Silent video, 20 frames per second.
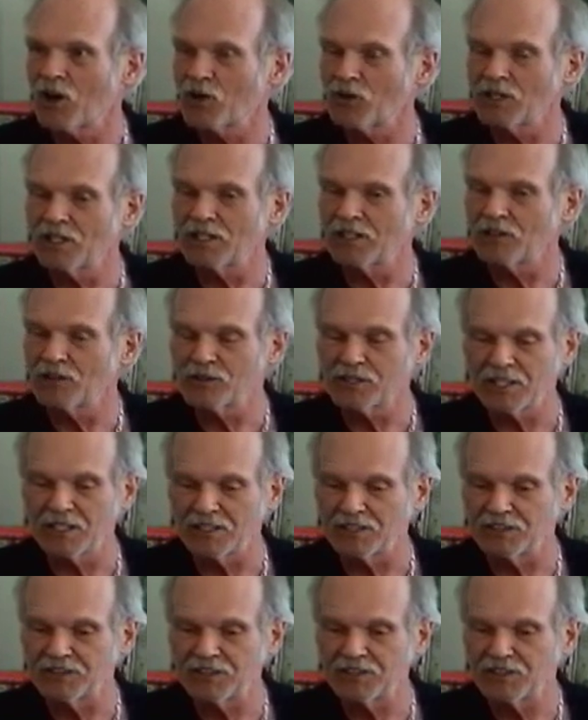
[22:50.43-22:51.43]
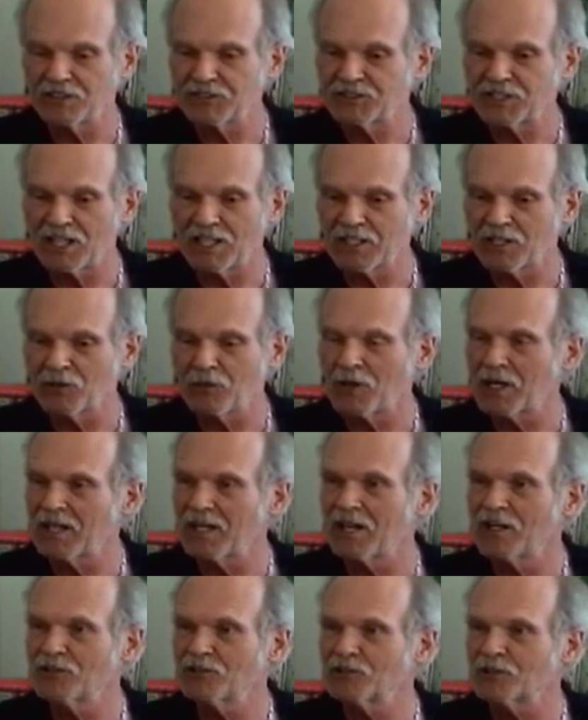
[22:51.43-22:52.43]
Okay, take
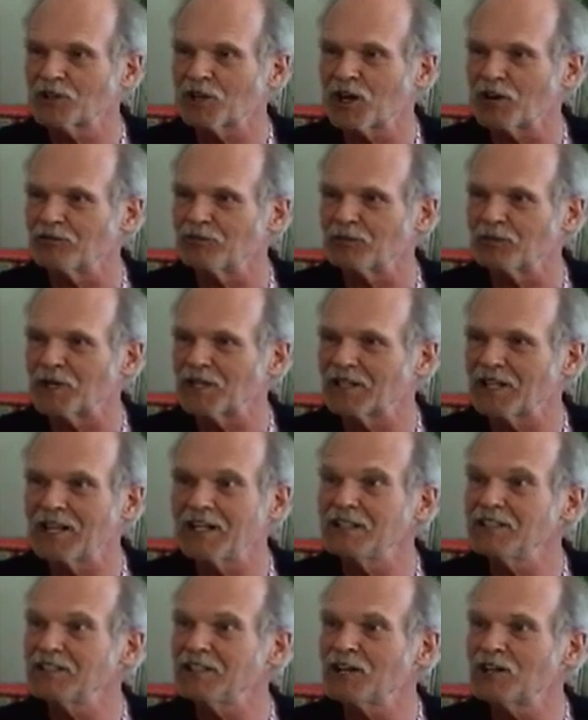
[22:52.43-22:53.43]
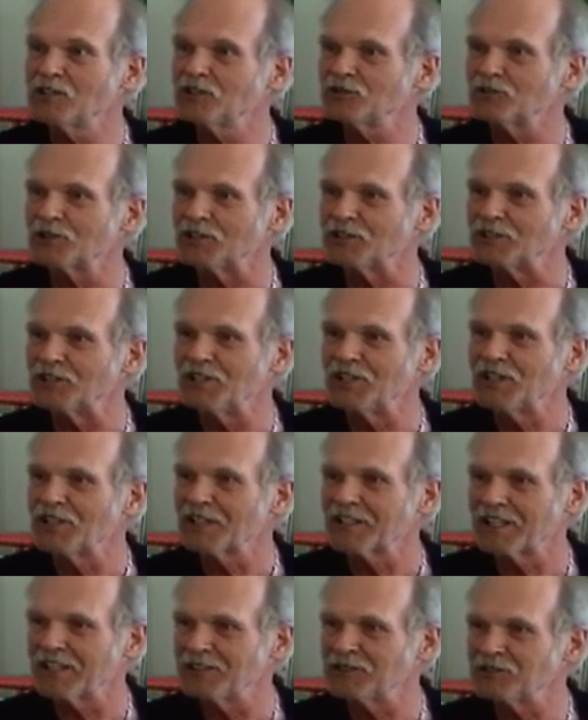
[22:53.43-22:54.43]
away 100 of them, and any 100,
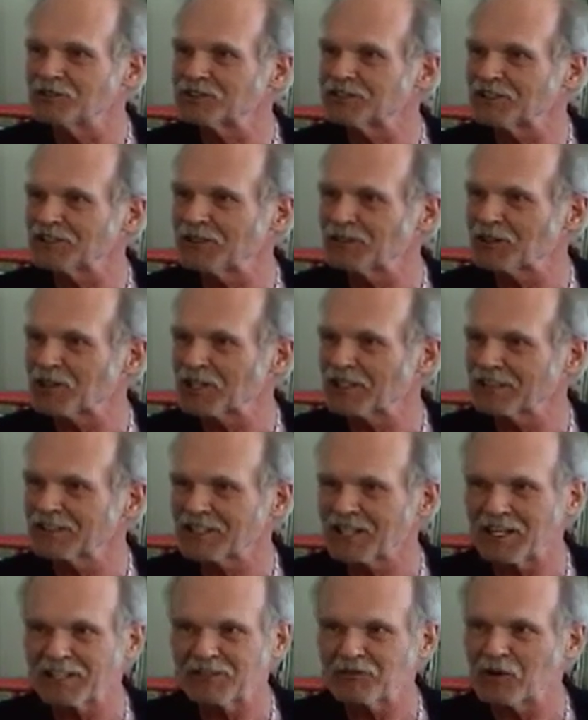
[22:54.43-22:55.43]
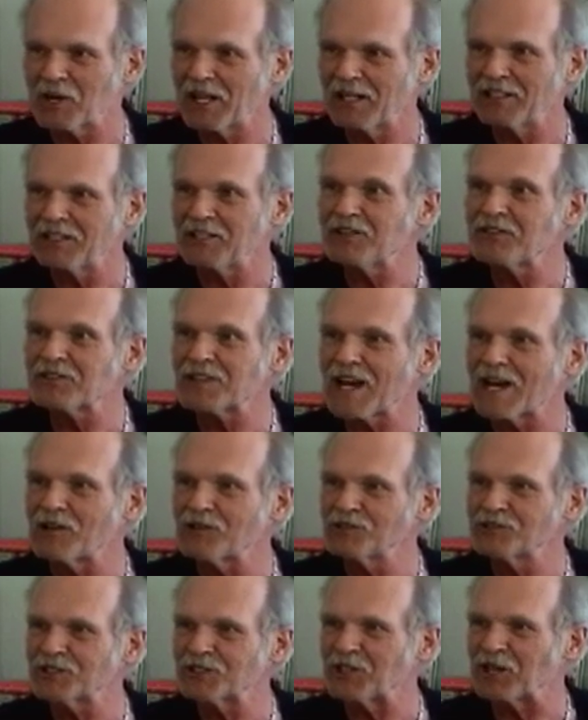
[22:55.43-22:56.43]
can you still recognize any
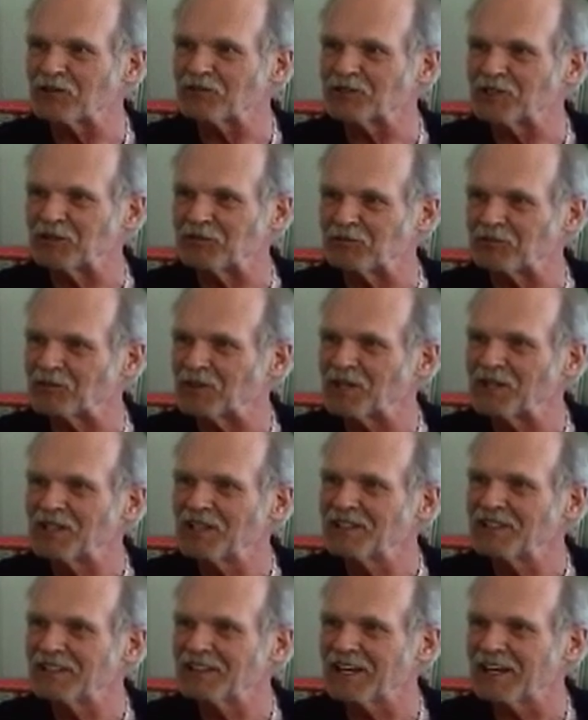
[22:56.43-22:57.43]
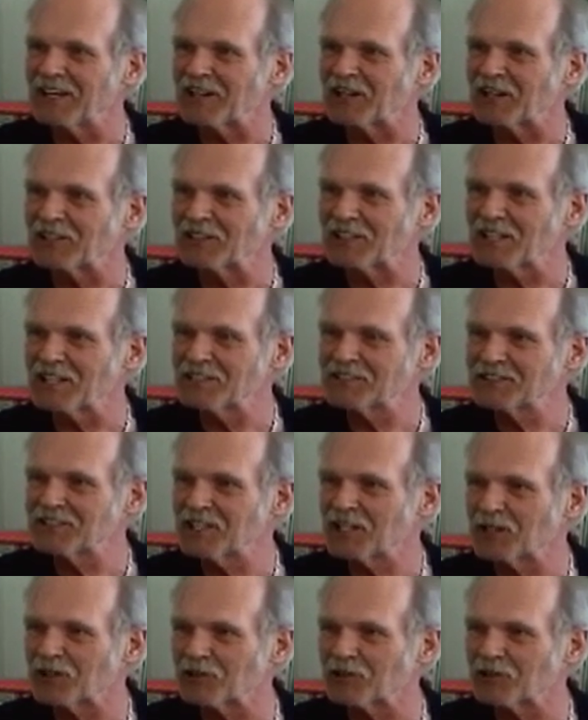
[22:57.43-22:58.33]
1,000 of them? Unless